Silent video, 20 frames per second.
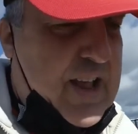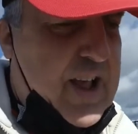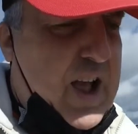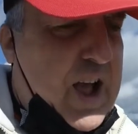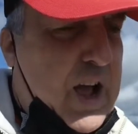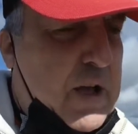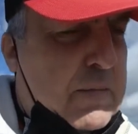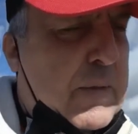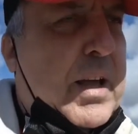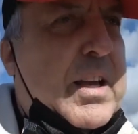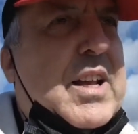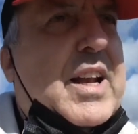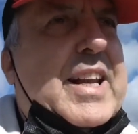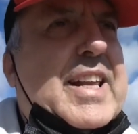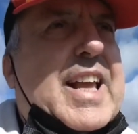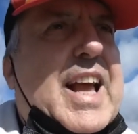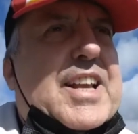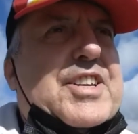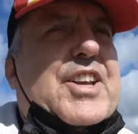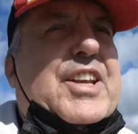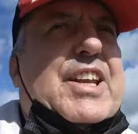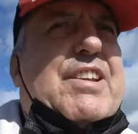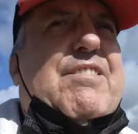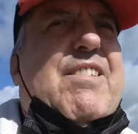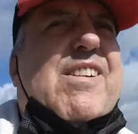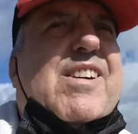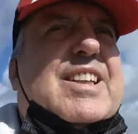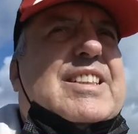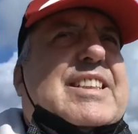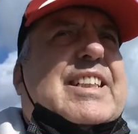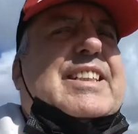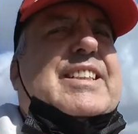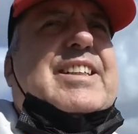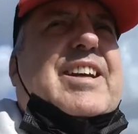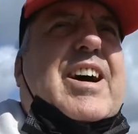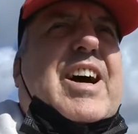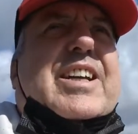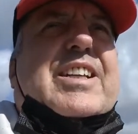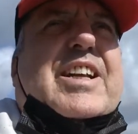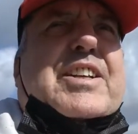I'm not going to catch any rising
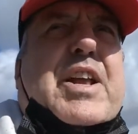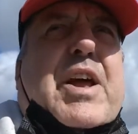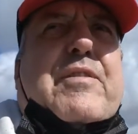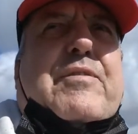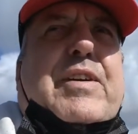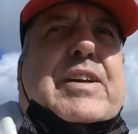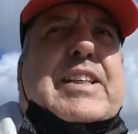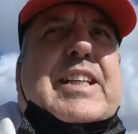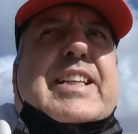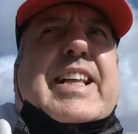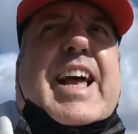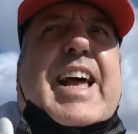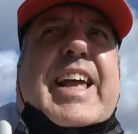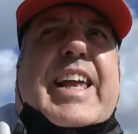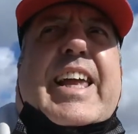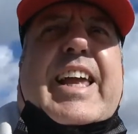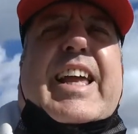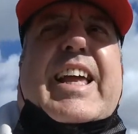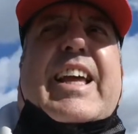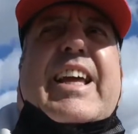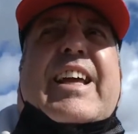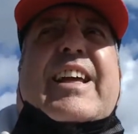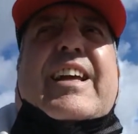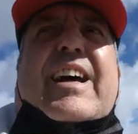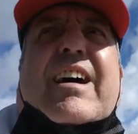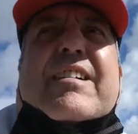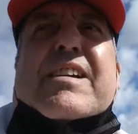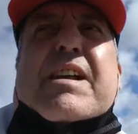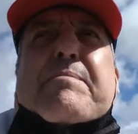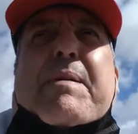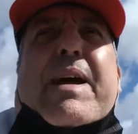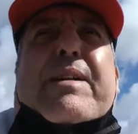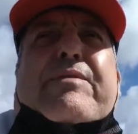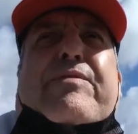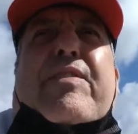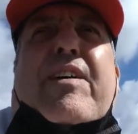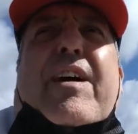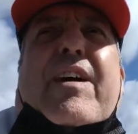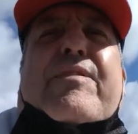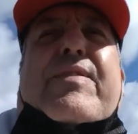tide, I don't think, today. I've got about
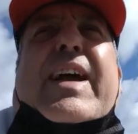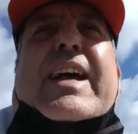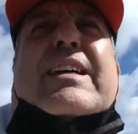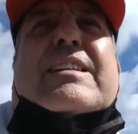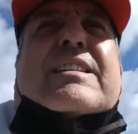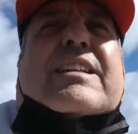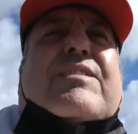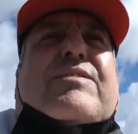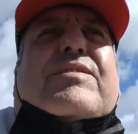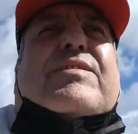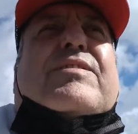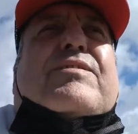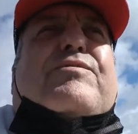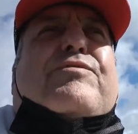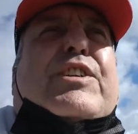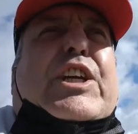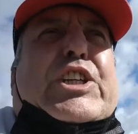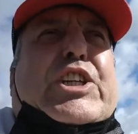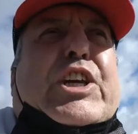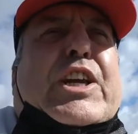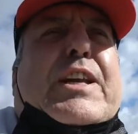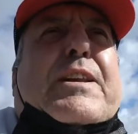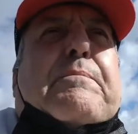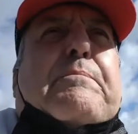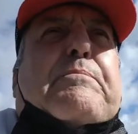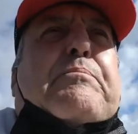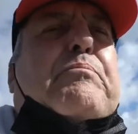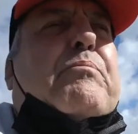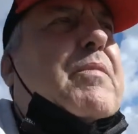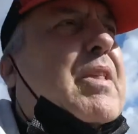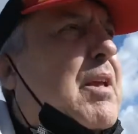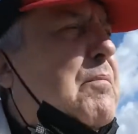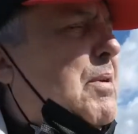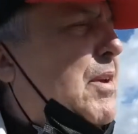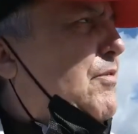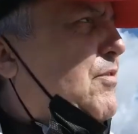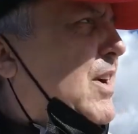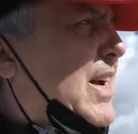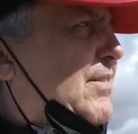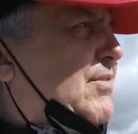5 hours of fishing
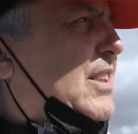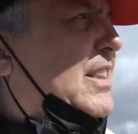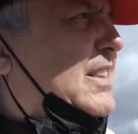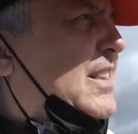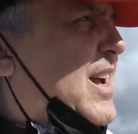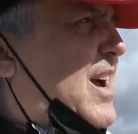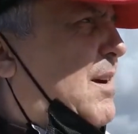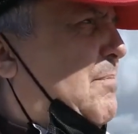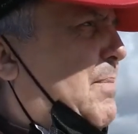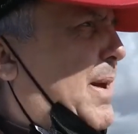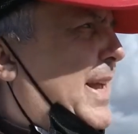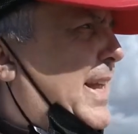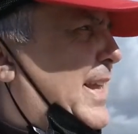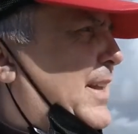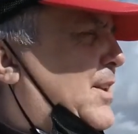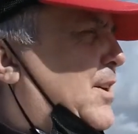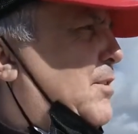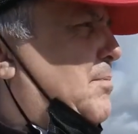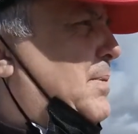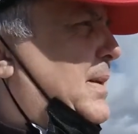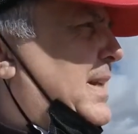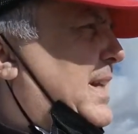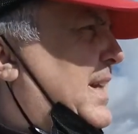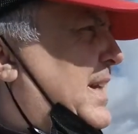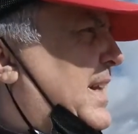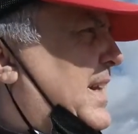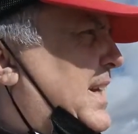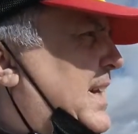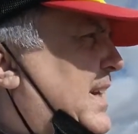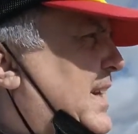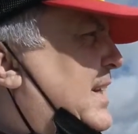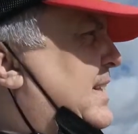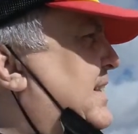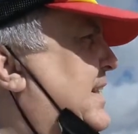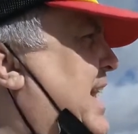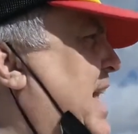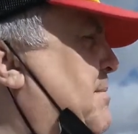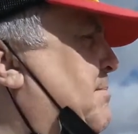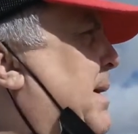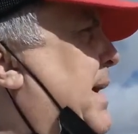before I have to start packing up to
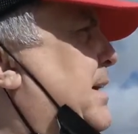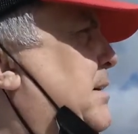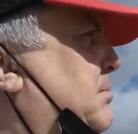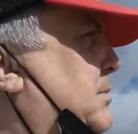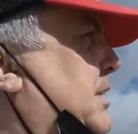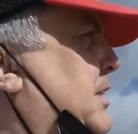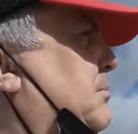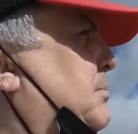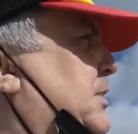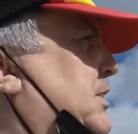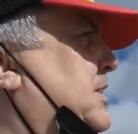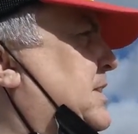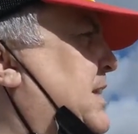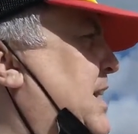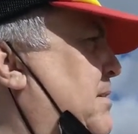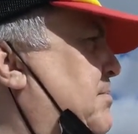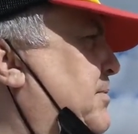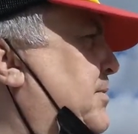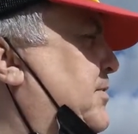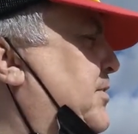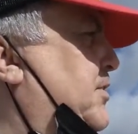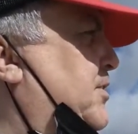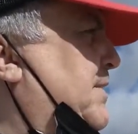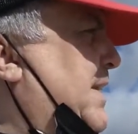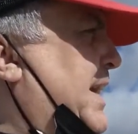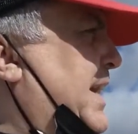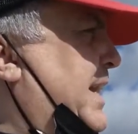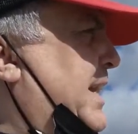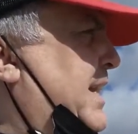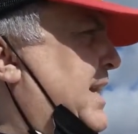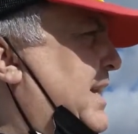get back to the bus stop for a